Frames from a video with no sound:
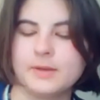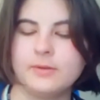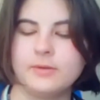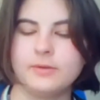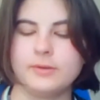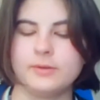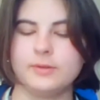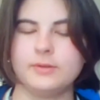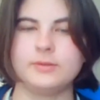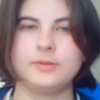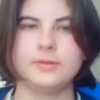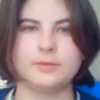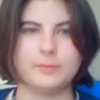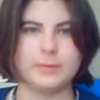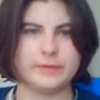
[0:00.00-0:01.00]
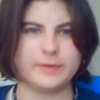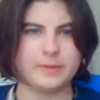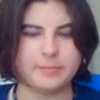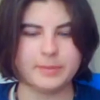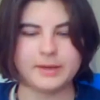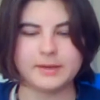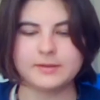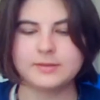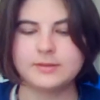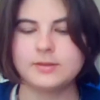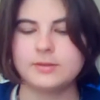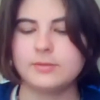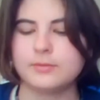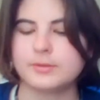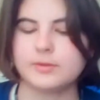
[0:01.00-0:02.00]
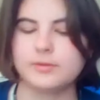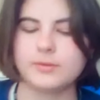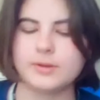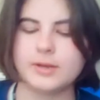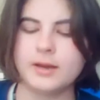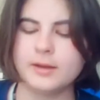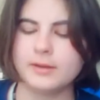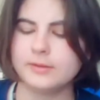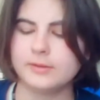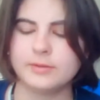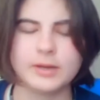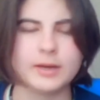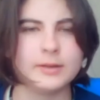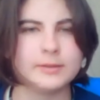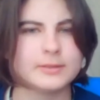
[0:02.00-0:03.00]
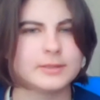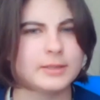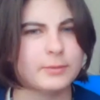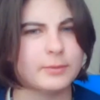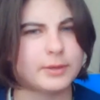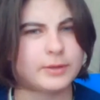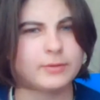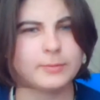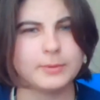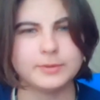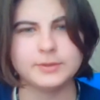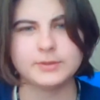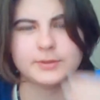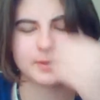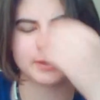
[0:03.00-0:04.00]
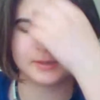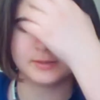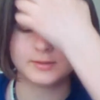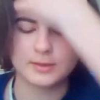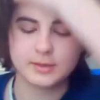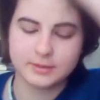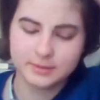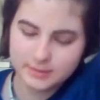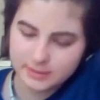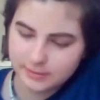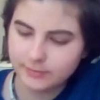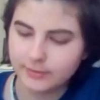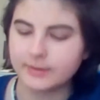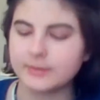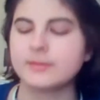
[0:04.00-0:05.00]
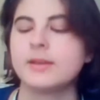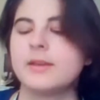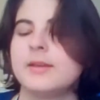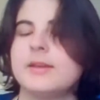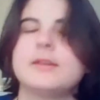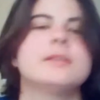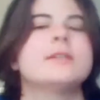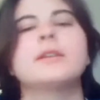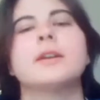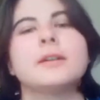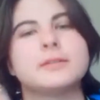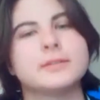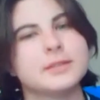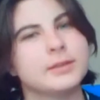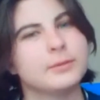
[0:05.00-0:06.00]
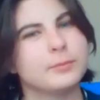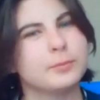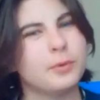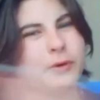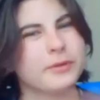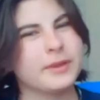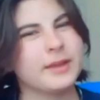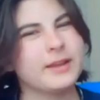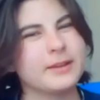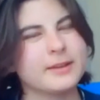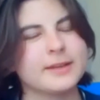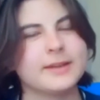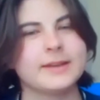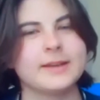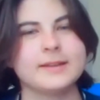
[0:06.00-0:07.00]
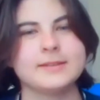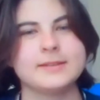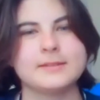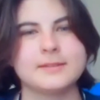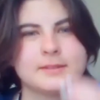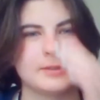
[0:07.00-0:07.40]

or with their backs to you, so you can't see what their emotions are because you can't see their eyes. You can't see what they're looking at. Is it